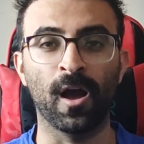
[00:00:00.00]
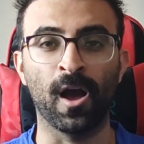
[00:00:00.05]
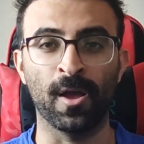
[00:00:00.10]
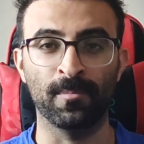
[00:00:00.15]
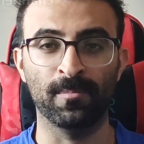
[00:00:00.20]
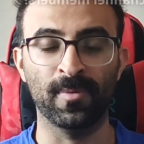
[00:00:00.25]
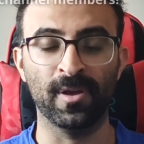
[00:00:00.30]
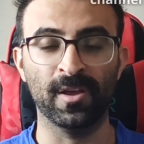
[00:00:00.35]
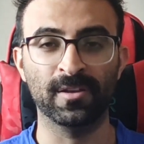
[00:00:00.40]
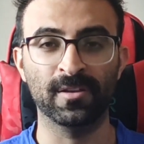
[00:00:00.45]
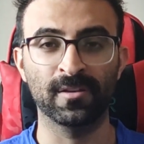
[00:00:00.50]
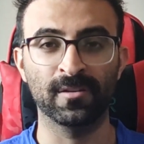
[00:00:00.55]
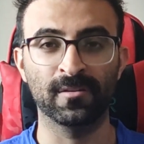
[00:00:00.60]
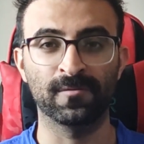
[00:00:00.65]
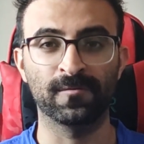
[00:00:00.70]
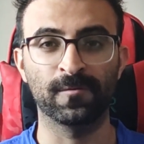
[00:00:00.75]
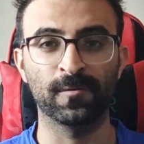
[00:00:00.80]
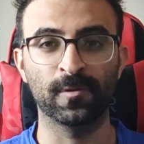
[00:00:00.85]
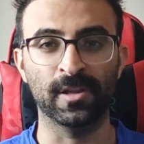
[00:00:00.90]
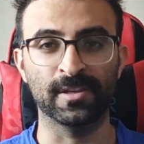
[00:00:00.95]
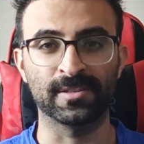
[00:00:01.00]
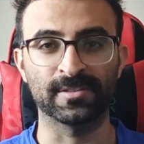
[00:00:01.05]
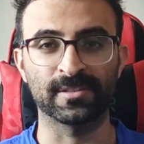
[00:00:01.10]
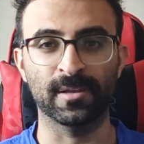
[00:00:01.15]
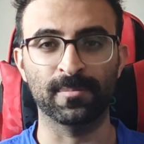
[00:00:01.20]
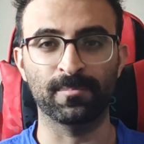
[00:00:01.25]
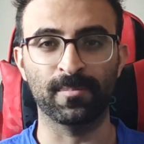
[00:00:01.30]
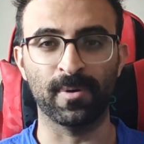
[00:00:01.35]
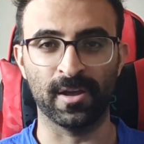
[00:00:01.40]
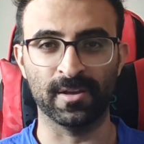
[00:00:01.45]
I'm making a full
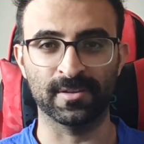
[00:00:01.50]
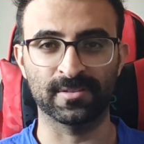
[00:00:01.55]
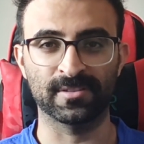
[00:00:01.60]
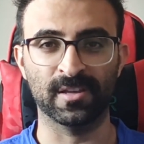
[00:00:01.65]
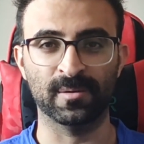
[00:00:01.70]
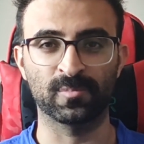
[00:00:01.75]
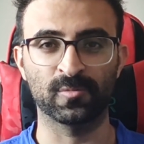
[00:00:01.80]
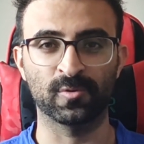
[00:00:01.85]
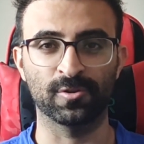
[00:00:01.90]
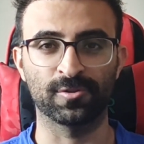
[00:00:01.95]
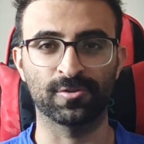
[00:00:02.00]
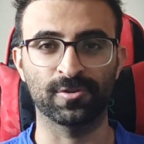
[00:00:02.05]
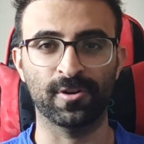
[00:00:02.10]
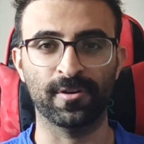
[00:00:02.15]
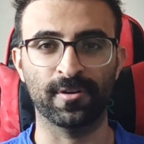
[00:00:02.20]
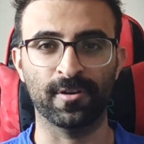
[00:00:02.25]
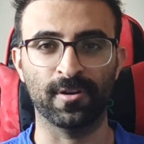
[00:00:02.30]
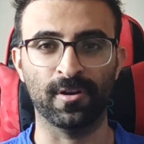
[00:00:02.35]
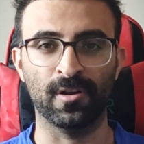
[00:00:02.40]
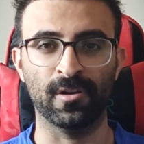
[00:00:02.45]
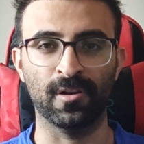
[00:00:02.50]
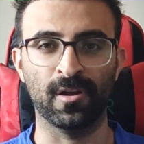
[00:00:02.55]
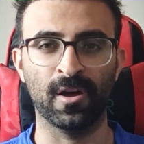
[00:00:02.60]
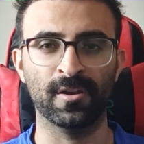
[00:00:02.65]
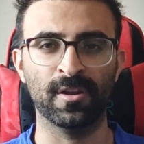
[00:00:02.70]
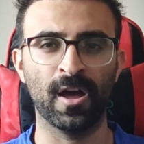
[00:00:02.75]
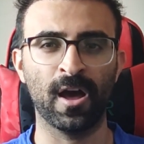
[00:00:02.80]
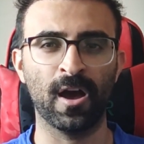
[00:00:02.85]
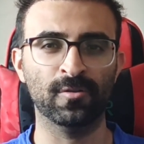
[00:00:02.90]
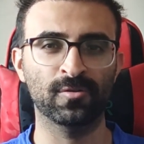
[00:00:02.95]
step-by-step -step tutorial
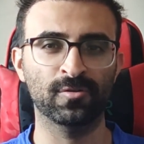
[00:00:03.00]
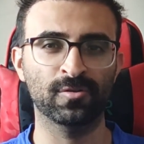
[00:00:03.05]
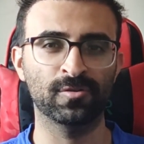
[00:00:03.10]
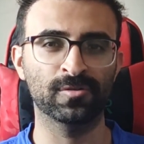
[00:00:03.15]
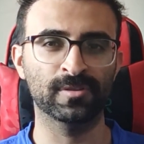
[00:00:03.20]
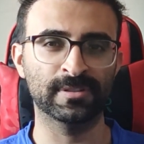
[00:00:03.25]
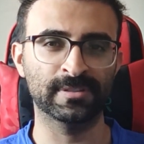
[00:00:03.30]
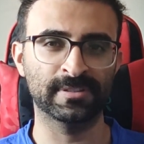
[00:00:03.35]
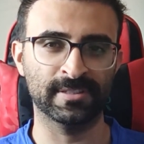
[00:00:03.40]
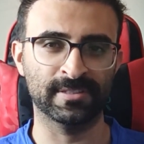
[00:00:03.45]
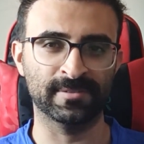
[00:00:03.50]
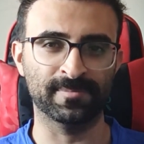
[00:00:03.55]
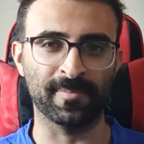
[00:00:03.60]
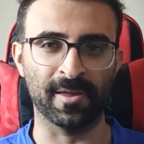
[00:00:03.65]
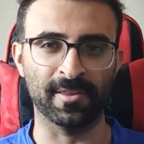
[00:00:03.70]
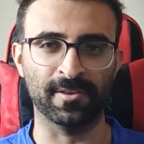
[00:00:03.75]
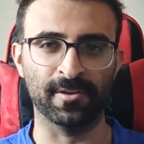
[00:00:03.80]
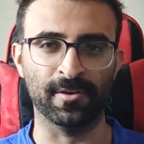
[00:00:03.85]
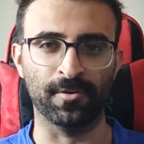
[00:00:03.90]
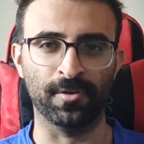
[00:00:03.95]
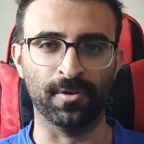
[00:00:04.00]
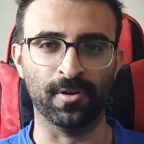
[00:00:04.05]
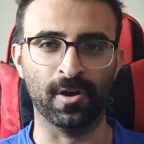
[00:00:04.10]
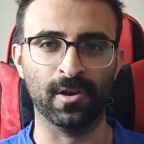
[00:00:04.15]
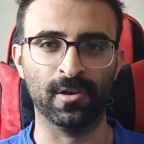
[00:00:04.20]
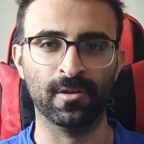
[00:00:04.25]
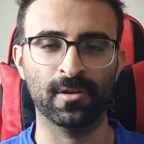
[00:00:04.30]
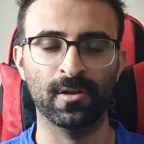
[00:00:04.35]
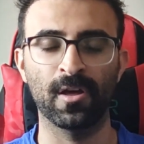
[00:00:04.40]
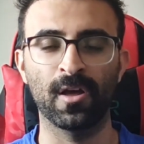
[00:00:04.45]
on how to use this
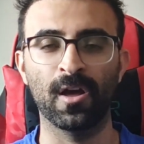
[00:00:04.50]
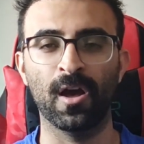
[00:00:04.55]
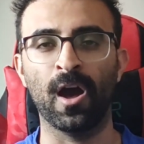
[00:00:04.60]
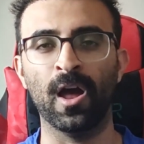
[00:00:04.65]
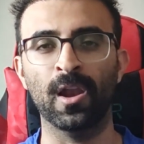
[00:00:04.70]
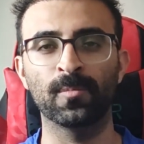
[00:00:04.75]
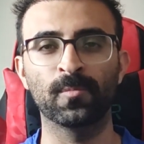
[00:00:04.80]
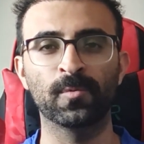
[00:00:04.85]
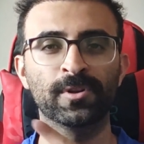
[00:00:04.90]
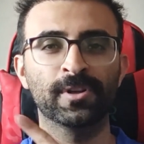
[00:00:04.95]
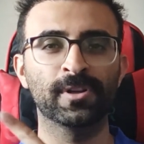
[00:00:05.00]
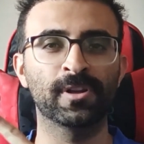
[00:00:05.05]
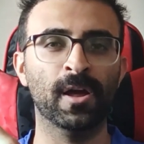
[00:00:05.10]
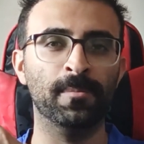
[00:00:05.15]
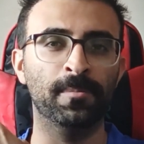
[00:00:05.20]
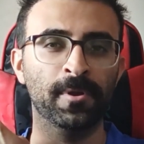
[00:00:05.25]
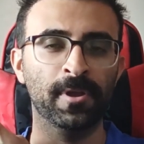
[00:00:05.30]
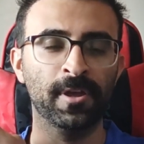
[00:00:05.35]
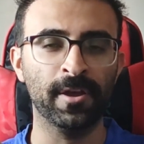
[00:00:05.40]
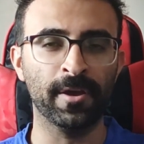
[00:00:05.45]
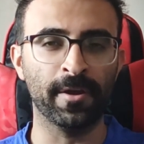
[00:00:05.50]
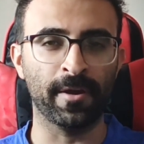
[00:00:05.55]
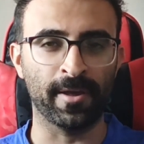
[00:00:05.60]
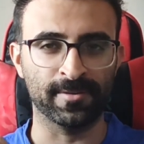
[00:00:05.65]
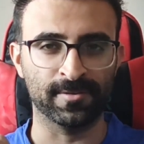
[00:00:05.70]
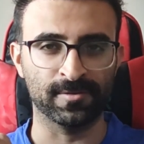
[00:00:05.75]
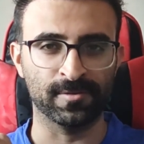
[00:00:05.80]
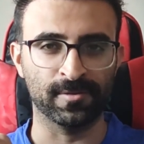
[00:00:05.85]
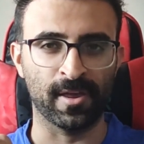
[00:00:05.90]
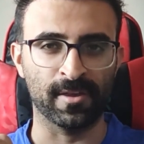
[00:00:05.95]
material. I'll put it up here
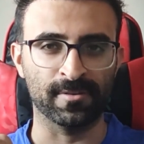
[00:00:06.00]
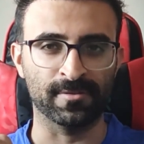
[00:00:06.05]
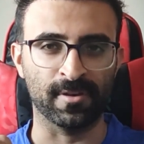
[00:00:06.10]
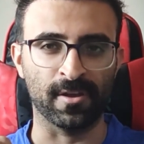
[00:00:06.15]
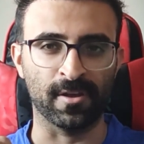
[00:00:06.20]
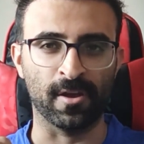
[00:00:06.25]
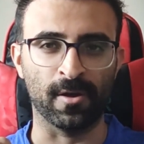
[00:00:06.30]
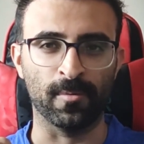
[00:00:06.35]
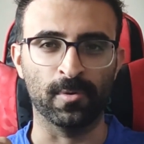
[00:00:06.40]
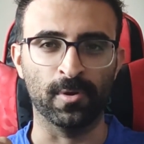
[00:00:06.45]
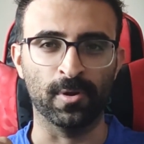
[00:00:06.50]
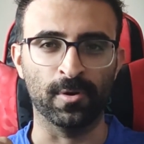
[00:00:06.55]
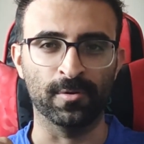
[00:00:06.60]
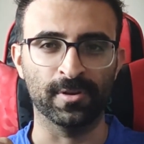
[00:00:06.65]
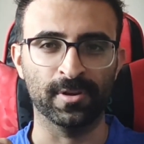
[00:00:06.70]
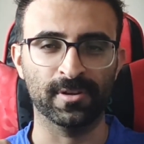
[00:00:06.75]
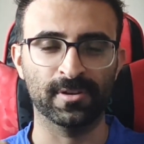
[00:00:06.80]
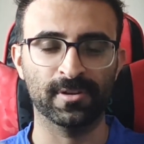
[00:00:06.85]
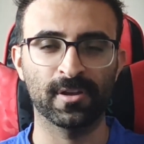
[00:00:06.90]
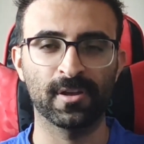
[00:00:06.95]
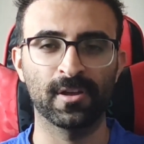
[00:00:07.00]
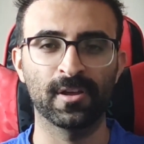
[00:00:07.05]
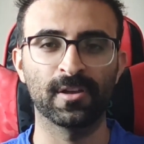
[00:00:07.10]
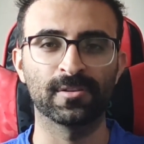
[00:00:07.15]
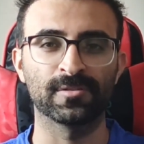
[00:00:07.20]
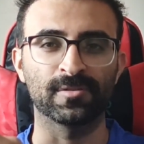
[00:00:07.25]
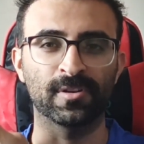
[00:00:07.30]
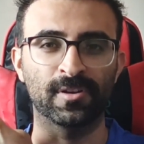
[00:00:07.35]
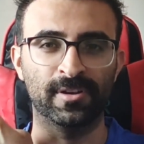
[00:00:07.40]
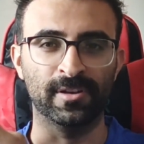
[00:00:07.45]
as soon as I upload it.
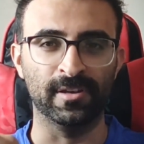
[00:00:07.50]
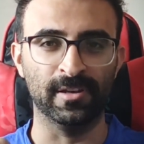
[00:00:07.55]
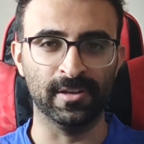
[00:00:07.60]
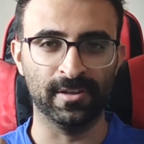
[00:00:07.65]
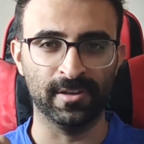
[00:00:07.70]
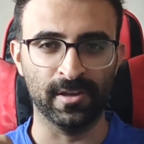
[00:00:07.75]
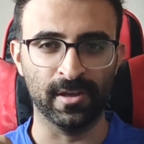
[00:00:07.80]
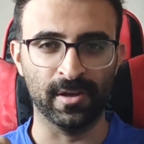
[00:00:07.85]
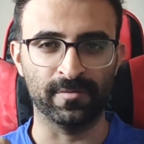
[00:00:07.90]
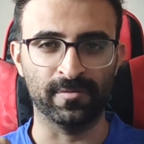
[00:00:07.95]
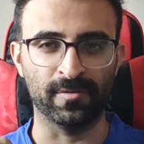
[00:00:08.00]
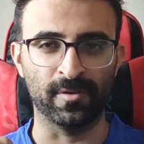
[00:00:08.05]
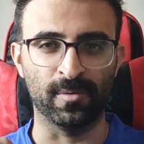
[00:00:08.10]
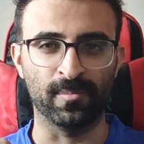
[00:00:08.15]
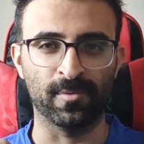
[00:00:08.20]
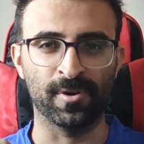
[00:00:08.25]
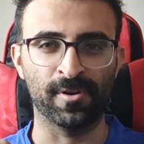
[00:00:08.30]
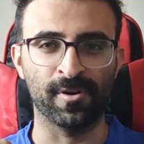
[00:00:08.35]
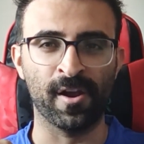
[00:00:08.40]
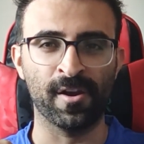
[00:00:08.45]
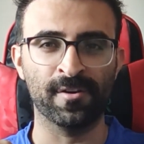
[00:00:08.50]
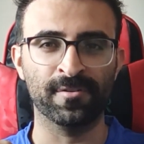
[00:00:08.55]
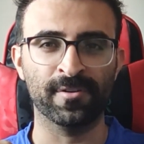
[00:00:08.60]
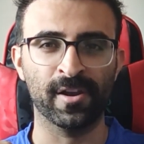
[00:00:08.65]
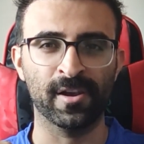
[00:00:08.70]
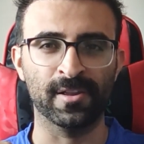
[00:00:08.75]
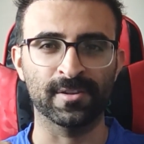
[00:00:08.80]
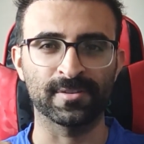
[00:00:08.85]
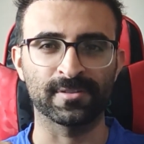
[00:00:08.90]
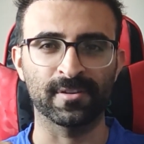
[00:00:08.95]
So click here for more
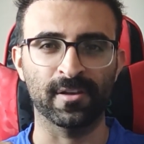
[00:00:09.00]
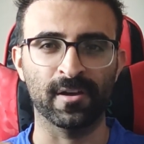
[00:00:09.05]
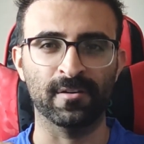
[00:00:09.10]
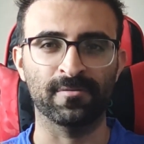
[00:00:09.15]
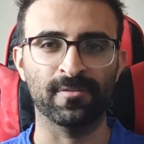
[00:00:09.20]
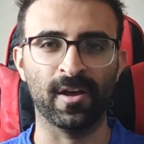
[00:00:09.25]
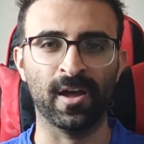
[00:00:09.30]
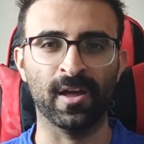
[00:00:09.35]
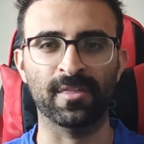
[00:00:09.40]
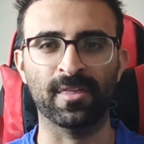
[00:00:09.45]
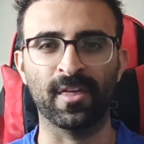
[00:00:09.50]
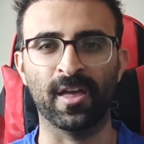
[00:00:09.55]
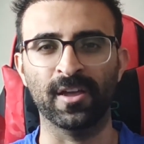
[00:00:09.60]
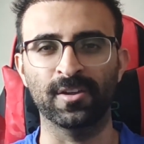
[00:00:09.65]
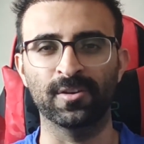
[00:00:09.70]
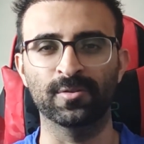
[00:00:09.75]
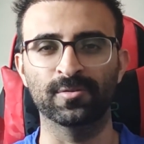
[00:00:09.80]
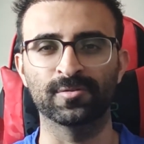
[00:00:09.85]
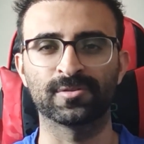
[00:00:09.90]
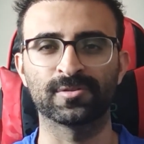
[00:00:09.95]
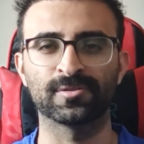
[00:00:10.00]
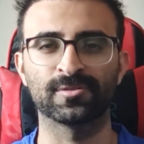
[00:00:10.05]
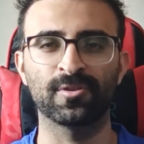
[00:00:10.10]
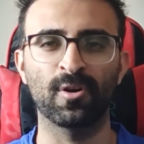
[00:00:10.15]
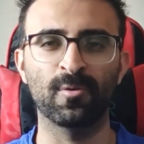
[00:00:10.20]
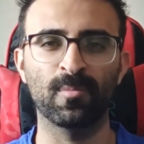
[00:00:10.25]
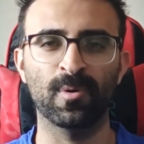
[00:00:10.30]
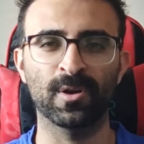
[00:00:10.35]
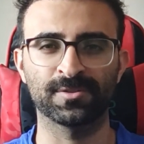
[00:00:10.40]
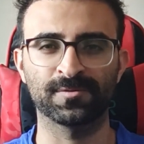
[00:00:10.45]
Unreal stuff and thank you
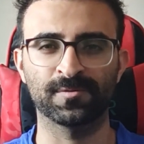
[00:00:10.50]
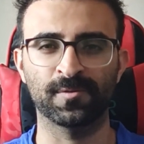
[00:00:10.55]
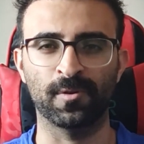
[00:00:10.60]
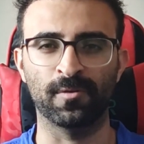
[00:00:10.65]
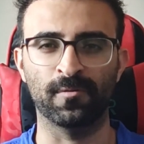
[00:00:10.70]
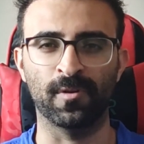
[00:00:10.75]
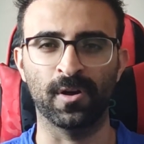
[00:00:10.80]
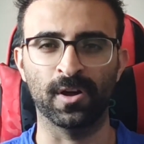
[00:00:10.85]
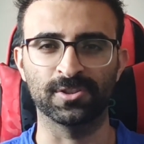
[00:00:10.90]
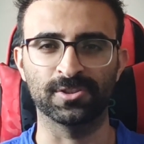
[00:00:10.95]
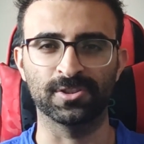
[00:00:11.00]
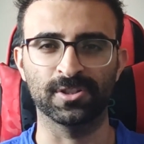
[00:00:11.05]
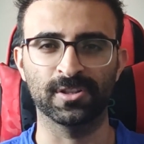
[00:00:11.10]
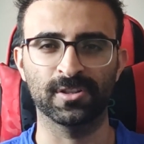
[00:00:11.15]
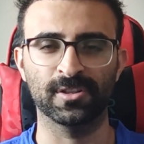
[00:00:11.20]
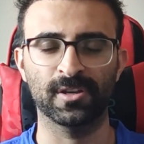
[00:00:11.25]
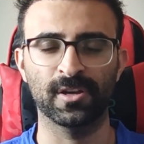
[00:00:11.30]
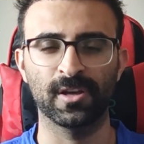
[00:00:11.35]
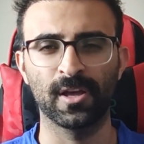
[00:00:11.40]
so much for watching.